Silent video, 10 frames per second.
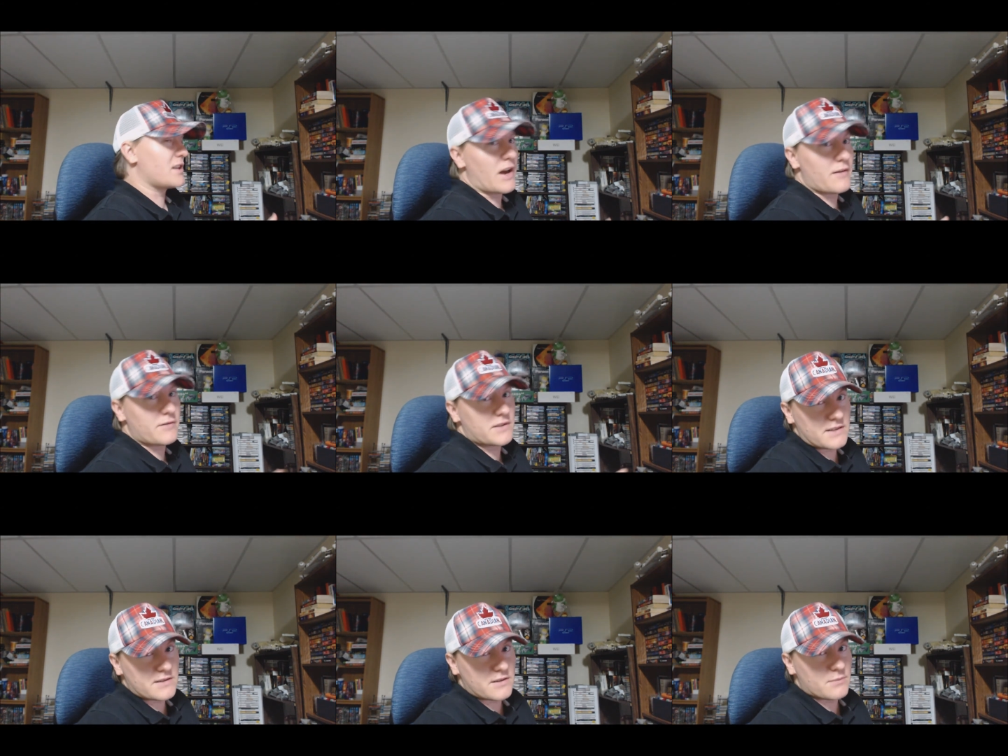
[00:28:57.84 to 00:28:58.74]
means they have the
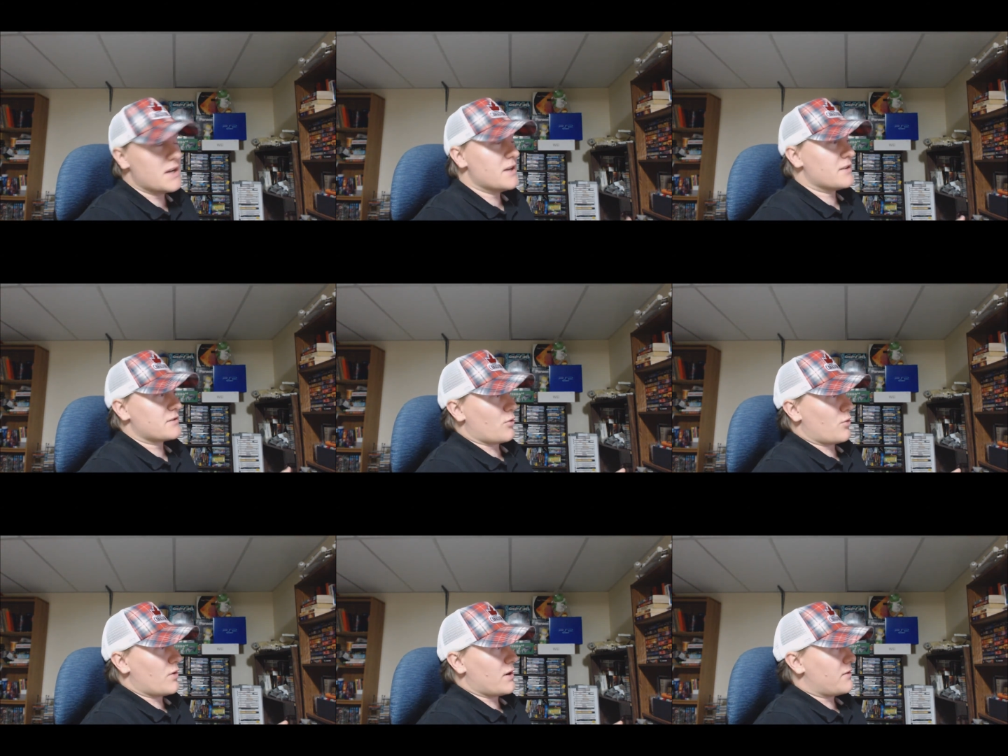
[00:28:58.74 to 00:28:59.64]
system.
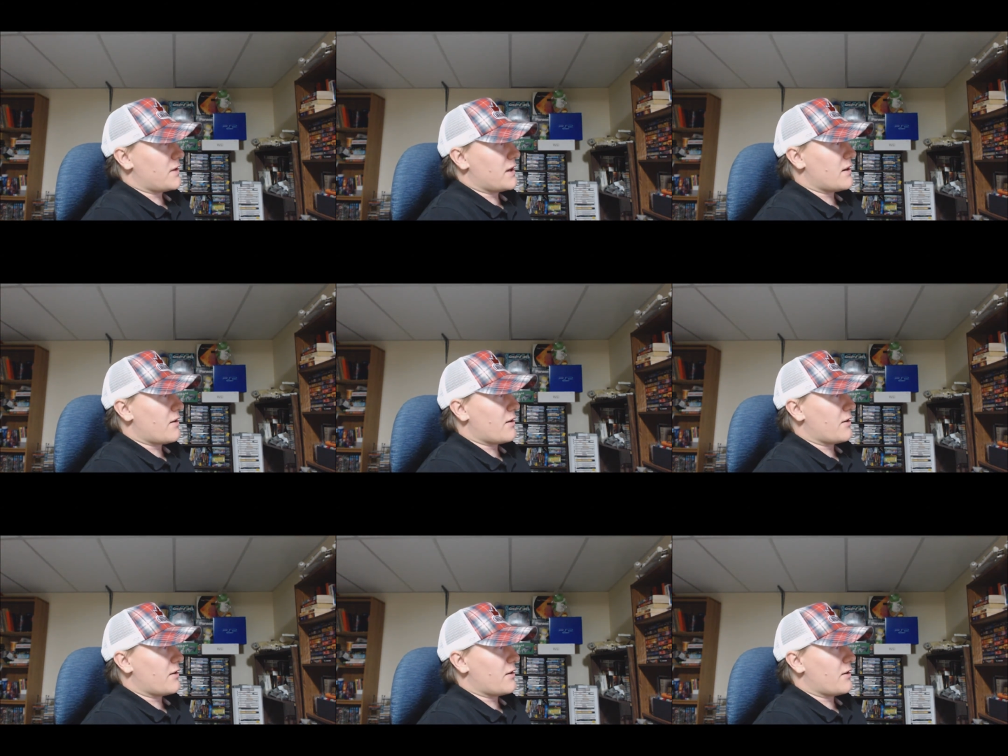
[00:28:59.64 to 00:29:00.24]
So if they